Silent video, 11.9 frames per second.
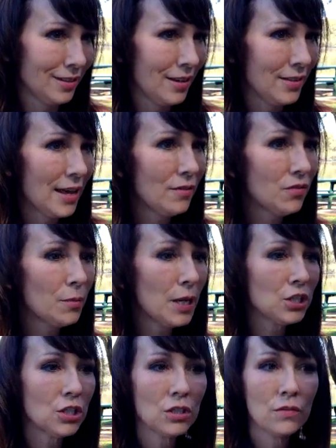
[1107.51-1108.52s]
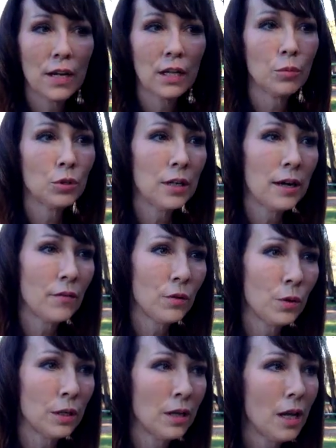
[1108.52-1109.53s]
That information is available to
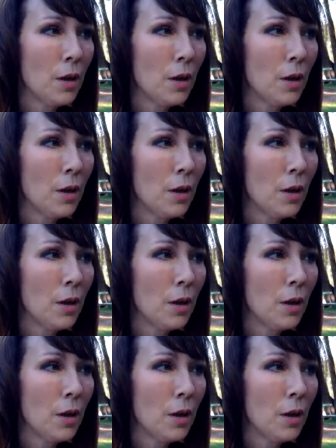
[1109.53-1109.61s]
everyone.